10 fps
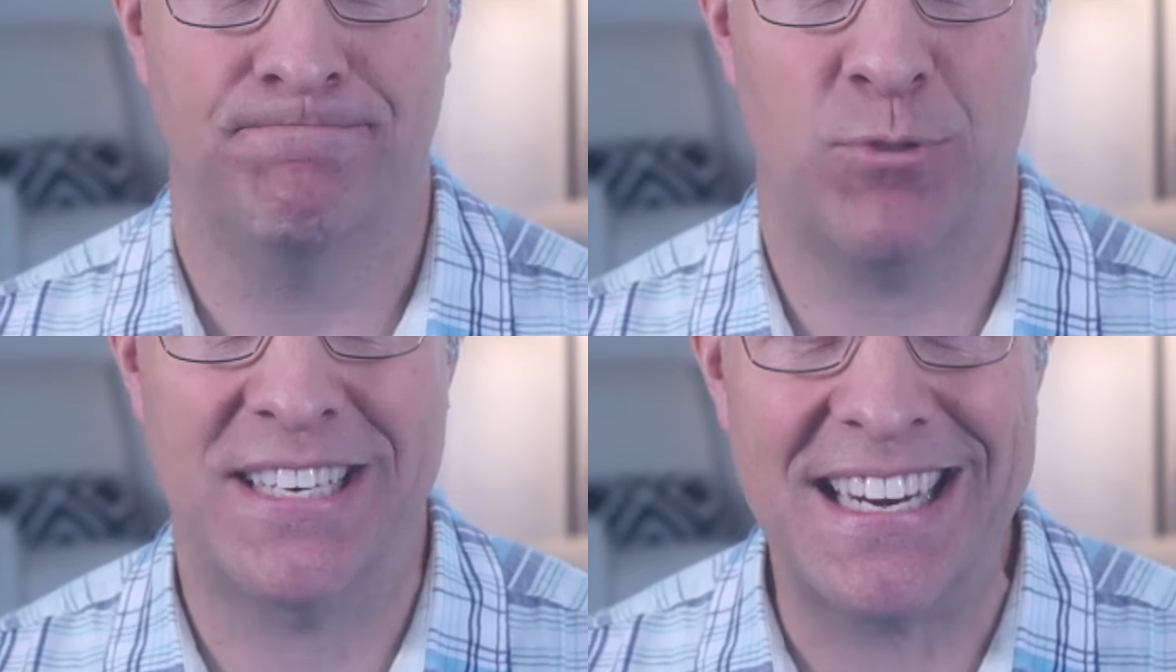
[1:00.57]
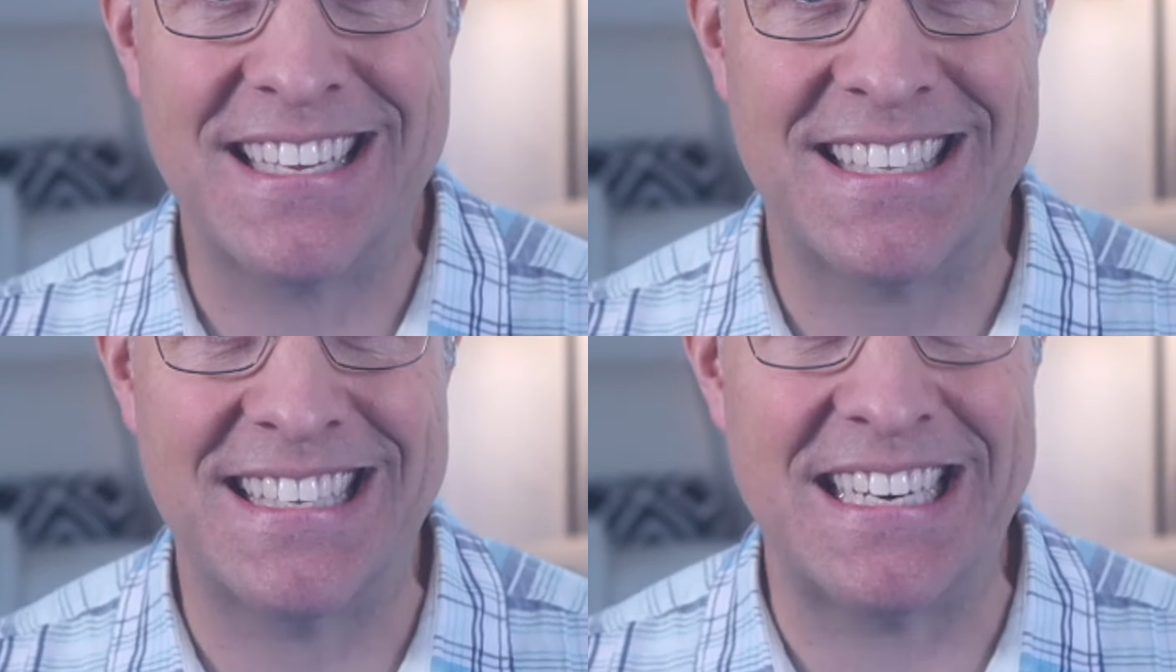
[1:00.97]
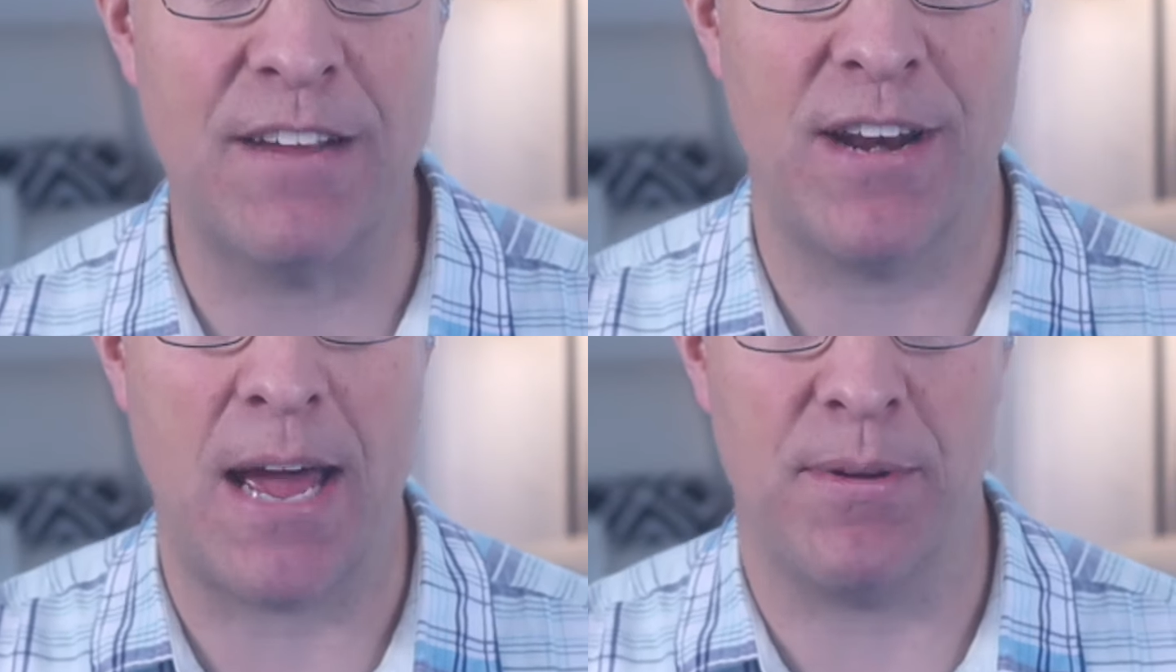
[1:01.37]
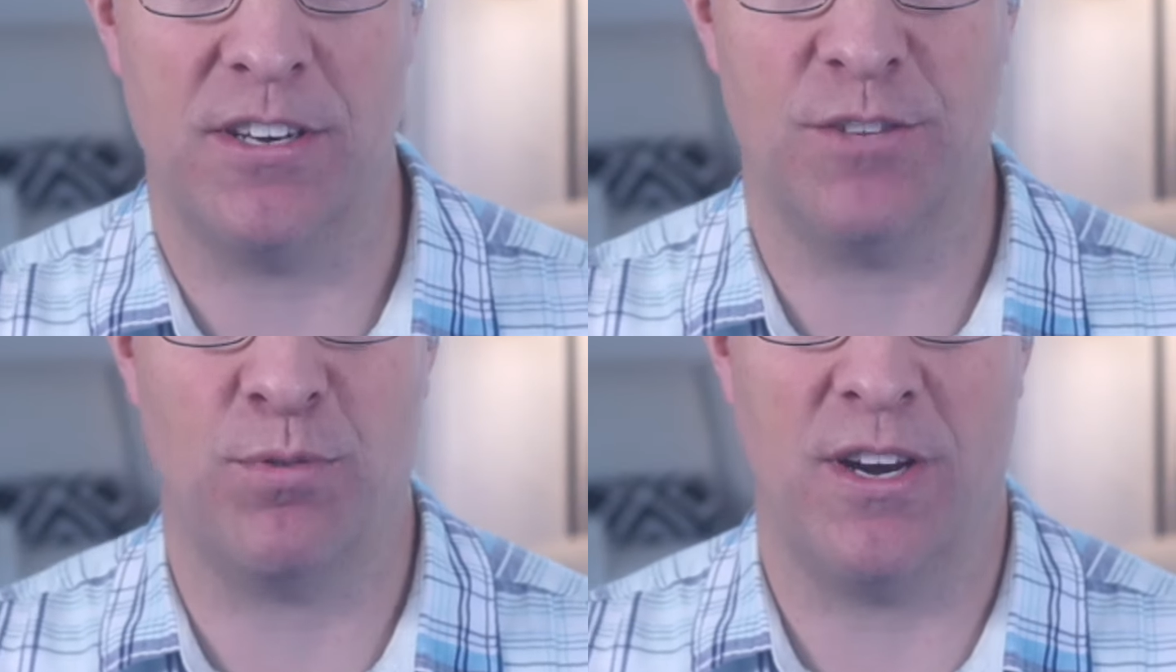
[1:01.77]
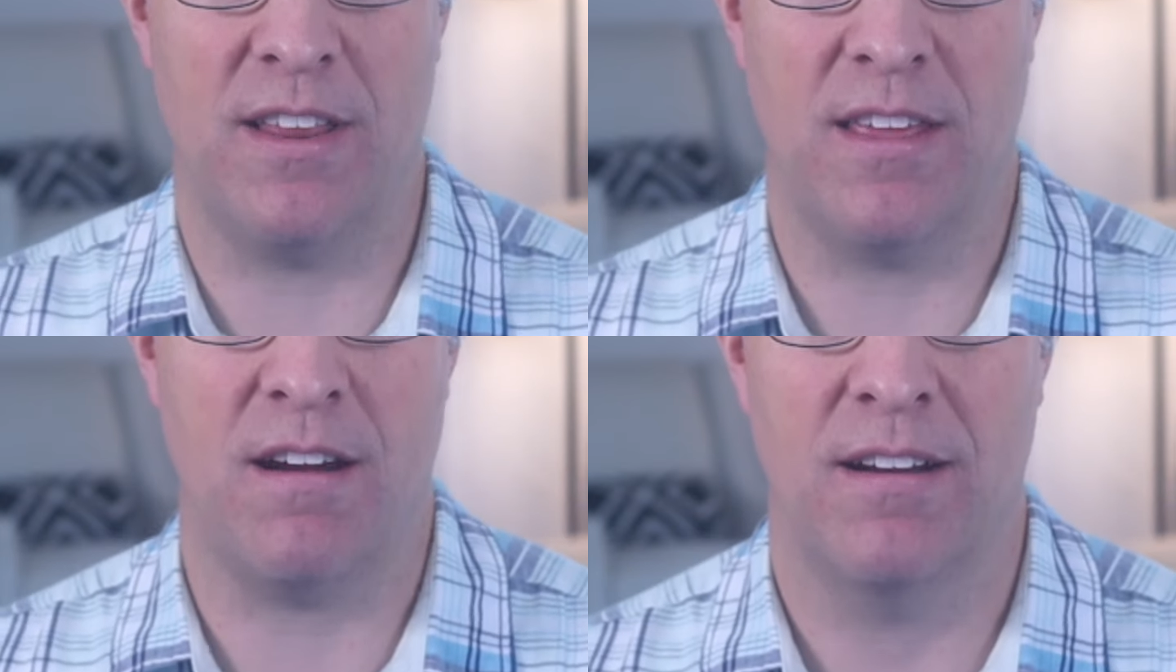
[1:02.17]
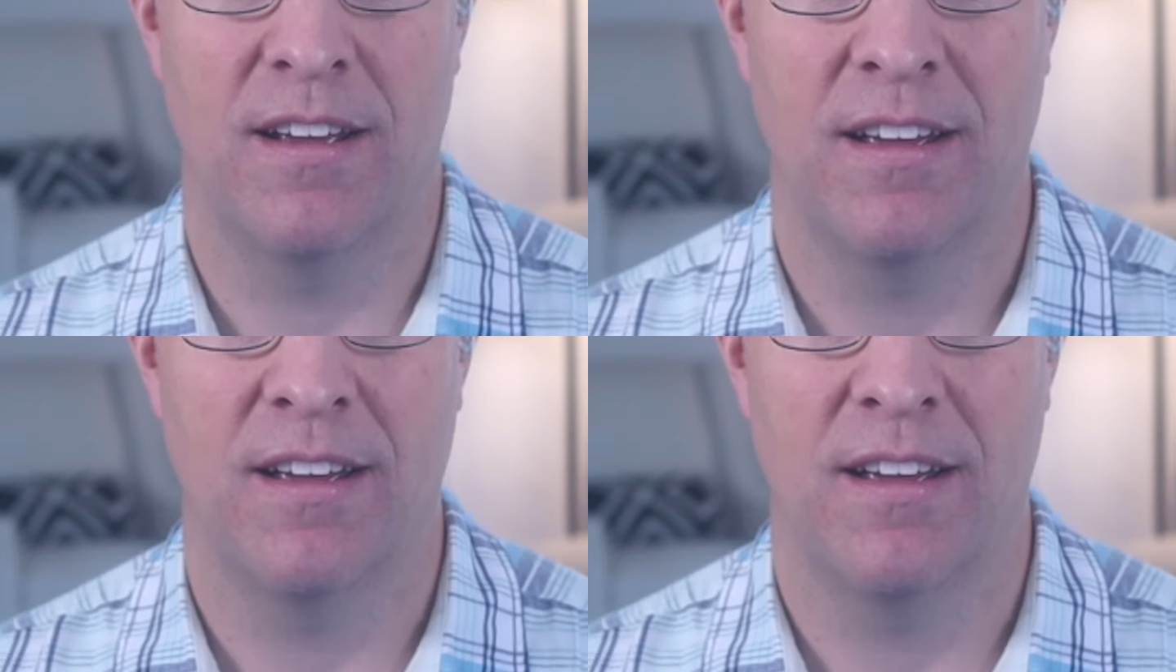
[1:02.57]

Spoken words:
Pretend it didn't even happen, just put it in there.